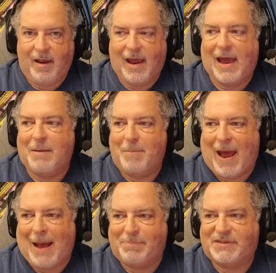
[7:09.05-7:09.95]
and
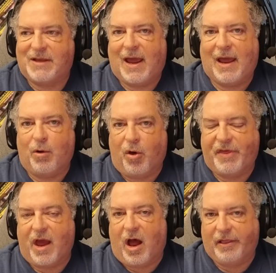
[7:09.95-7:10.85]
maps and all
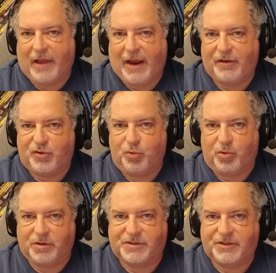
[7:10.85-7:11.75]
the online
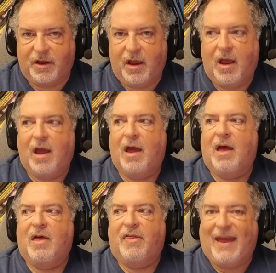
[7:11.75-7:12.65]
tools.
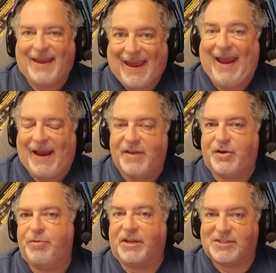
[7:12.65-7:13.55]
They can
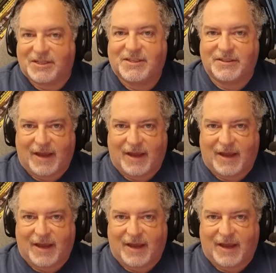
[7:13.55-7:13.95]
do this. This is